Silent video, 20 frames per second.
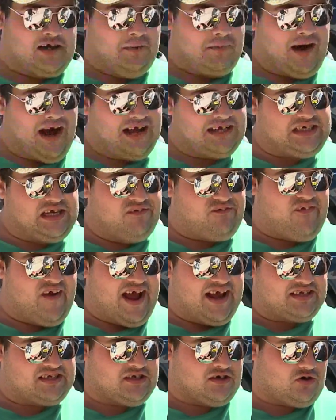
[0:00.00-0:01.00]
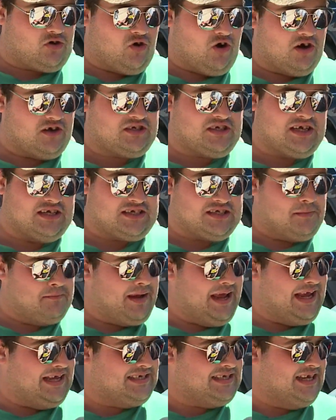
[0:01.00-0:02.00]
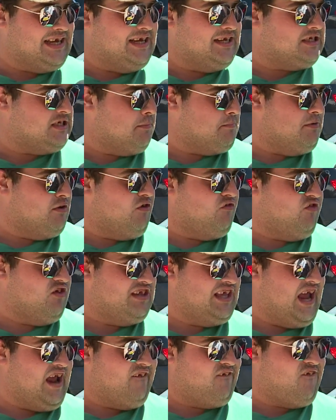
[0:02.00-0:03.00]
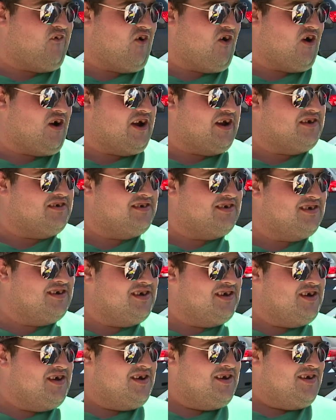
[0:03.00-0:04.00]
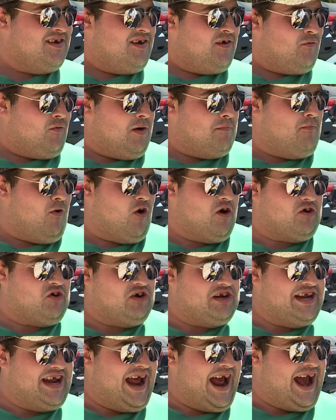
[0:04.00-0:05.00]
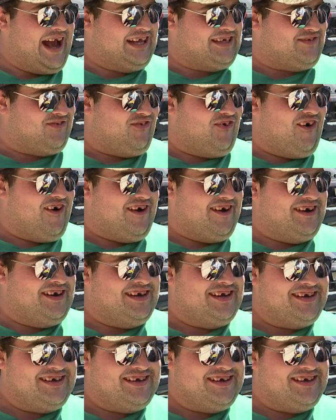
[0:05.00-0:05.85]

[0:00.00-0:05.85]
Kabasi Fest, of course, it's amazing. It's a beautiful day for it. What more could you ask for?